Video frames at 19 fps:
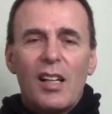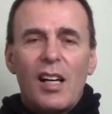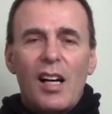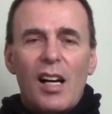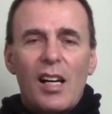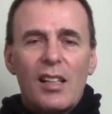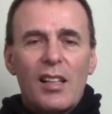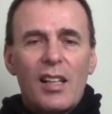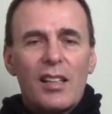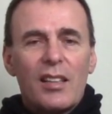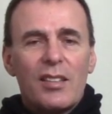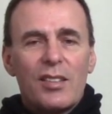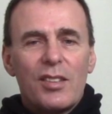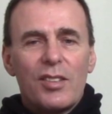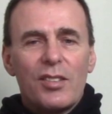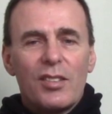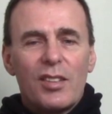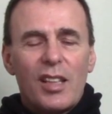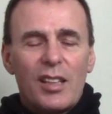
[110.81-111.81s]
I like
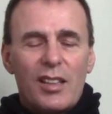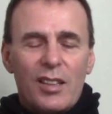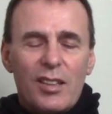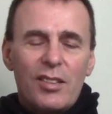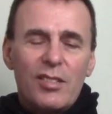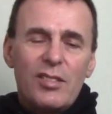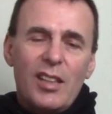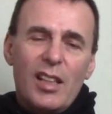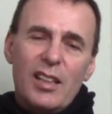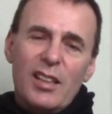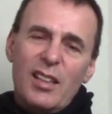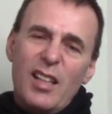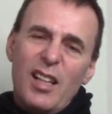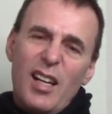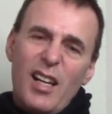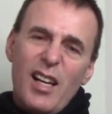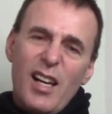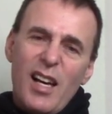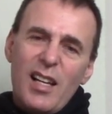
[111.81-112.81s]
to canoe and
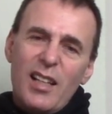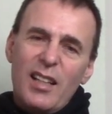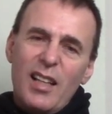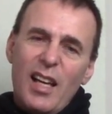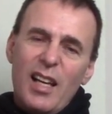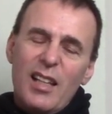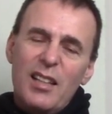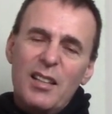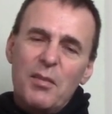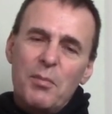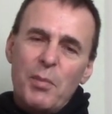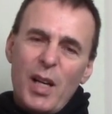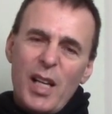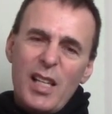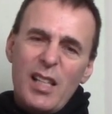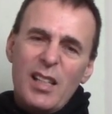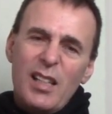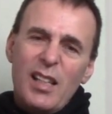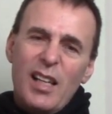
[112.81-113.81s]
kayak and
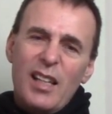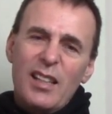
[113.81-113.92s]
bike